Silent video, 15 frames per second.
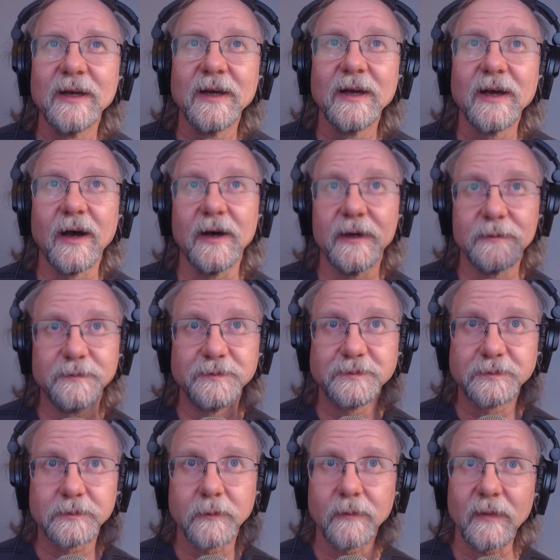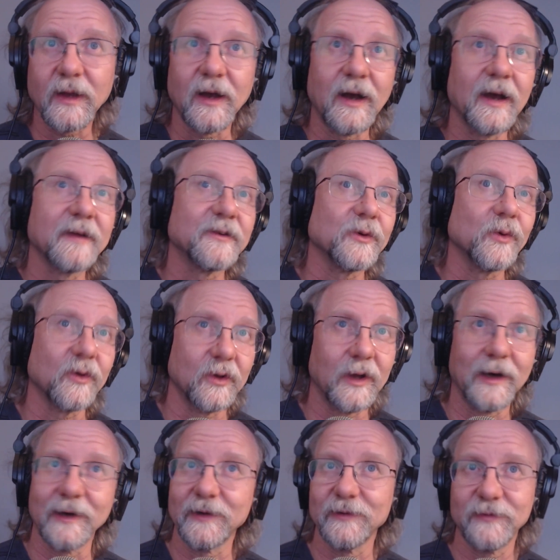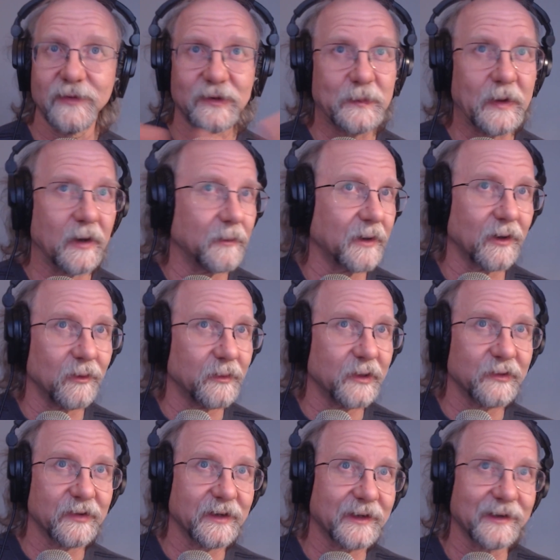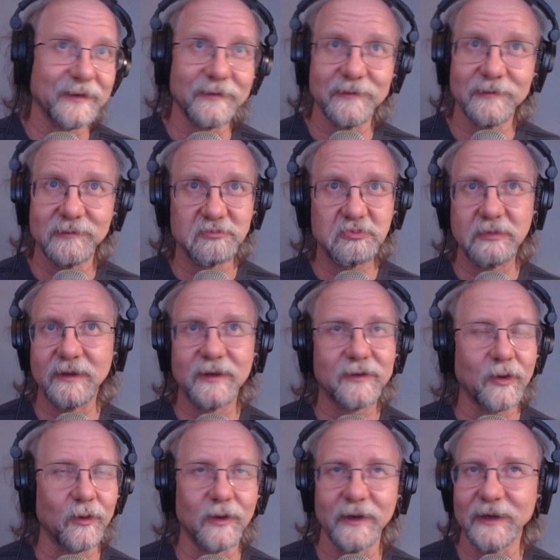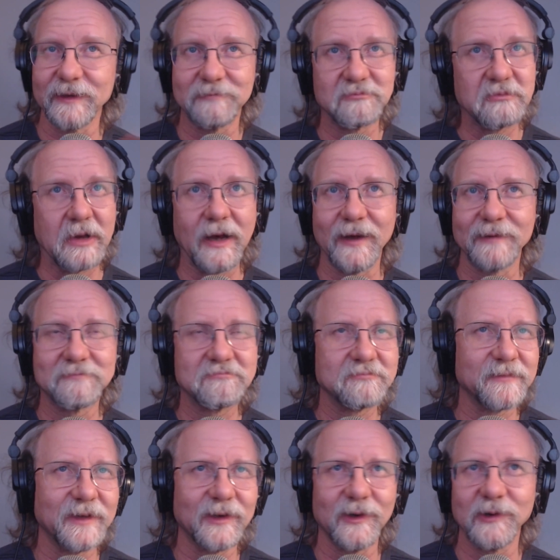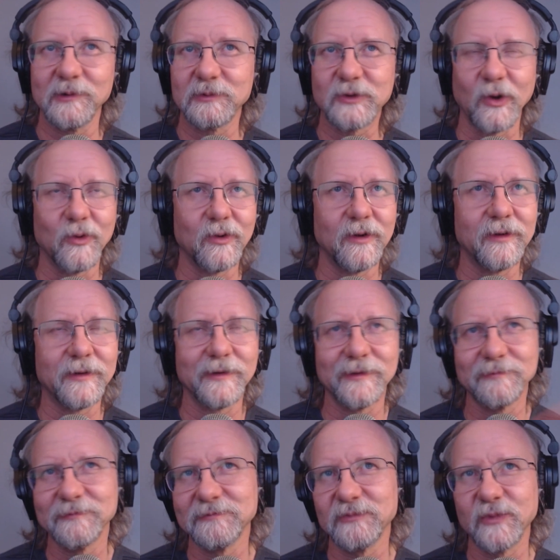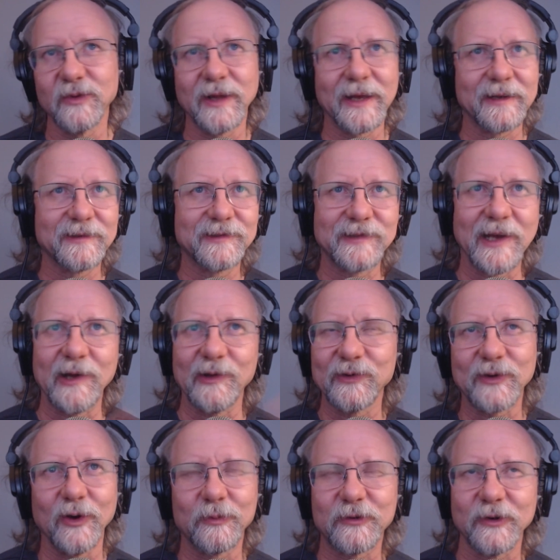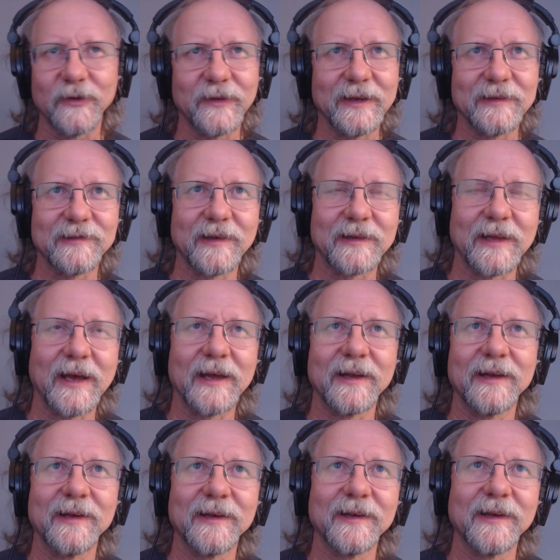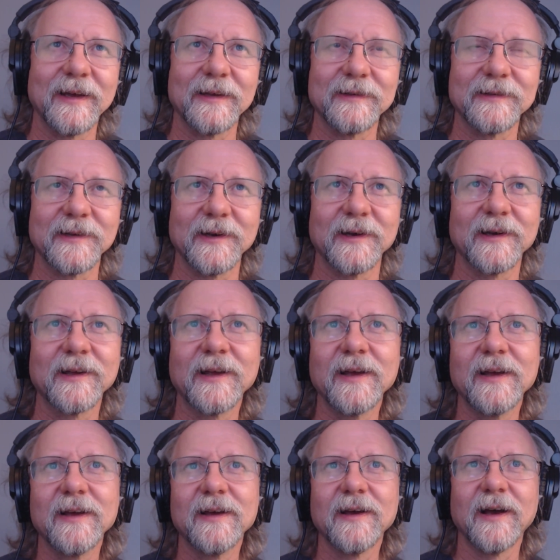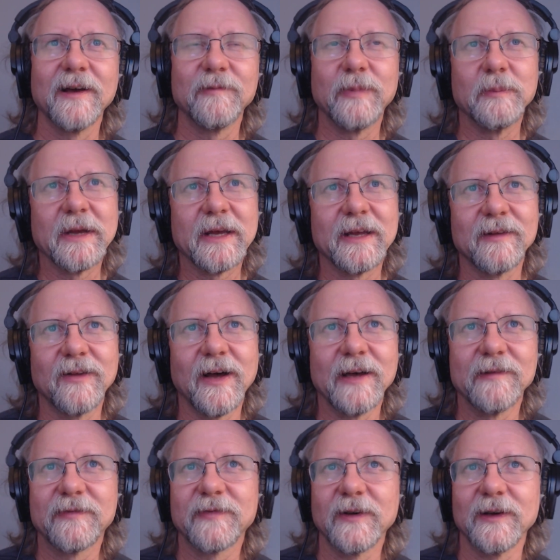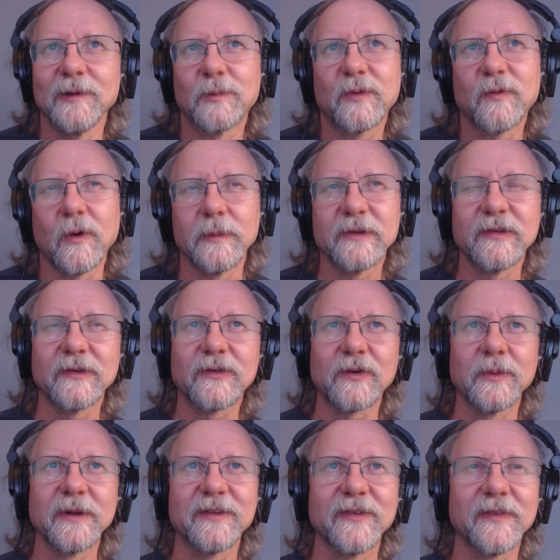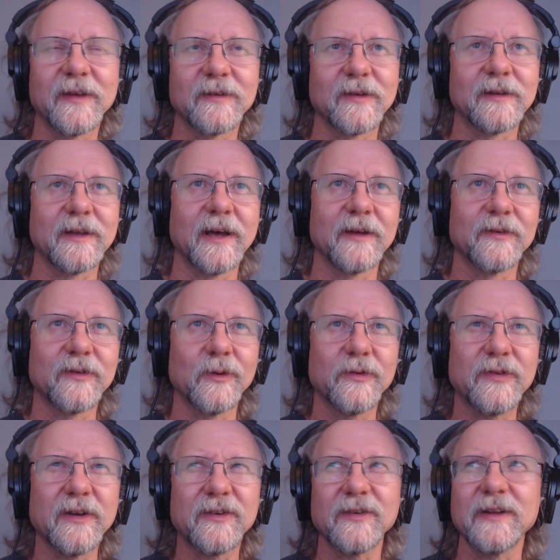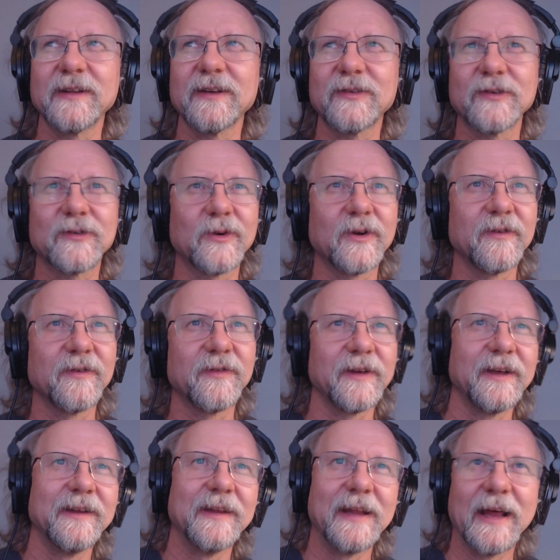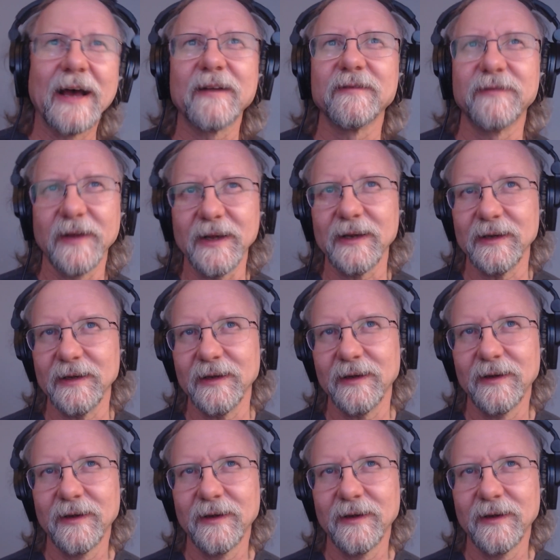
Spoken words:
I do a lot of experimental music and totally not, tonal, like sound sculpture, things like that. And I've been making live performance instruments and things like that. So essentially, this is sort of in that vein.